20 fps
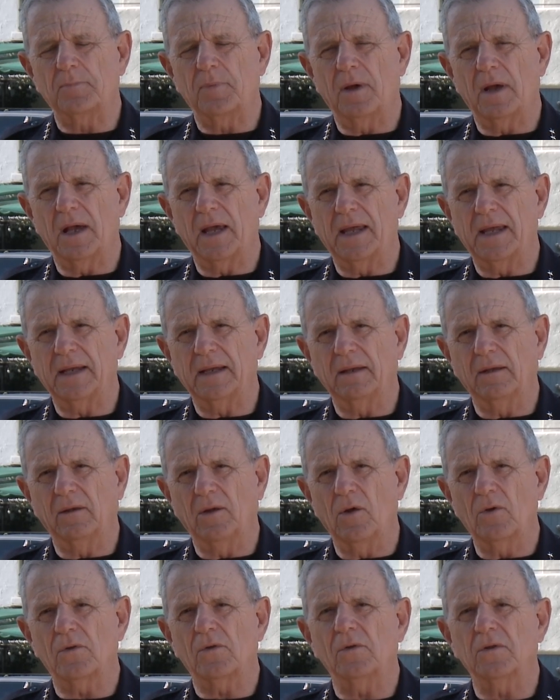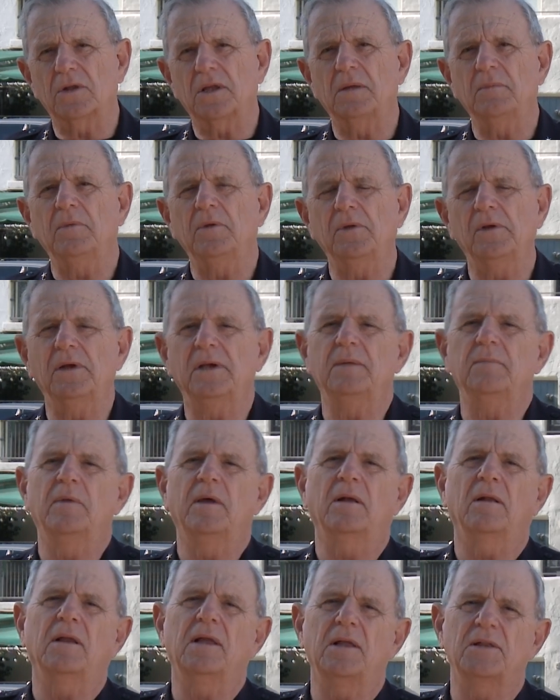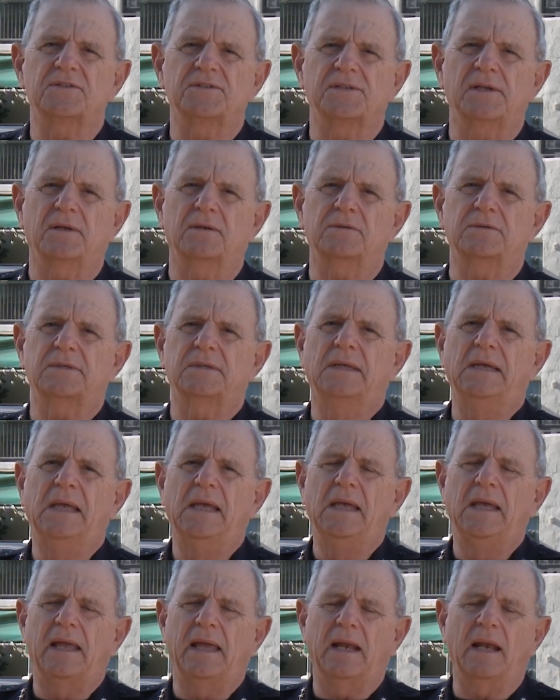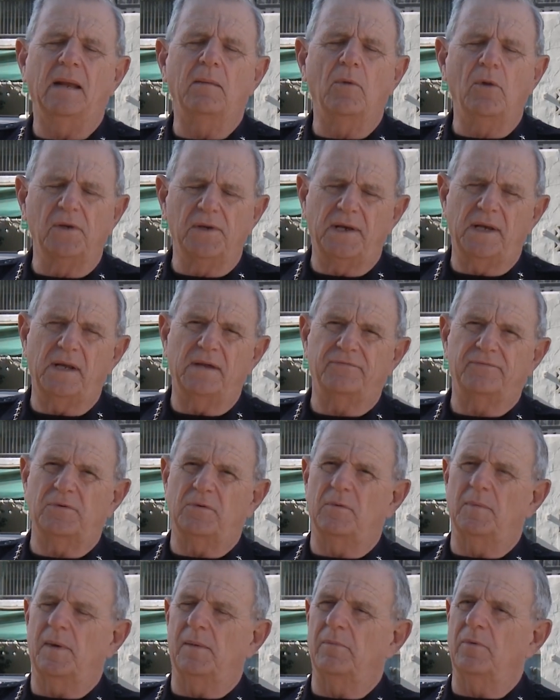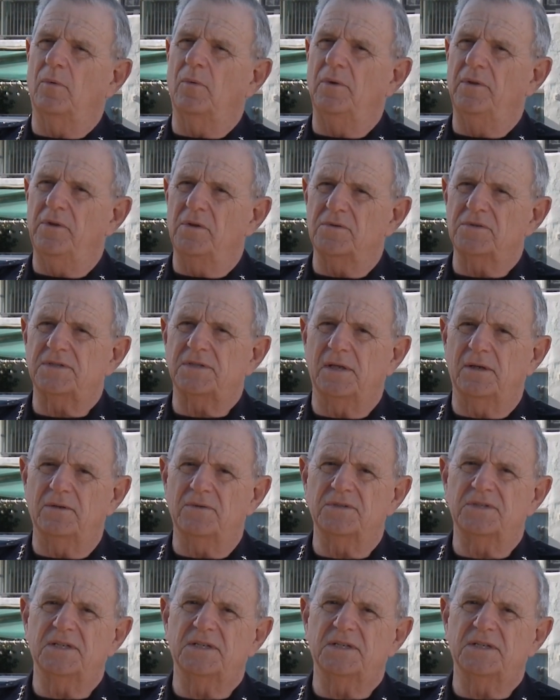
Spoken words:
by local community mental health centers. And I'm old enough to remember when those centers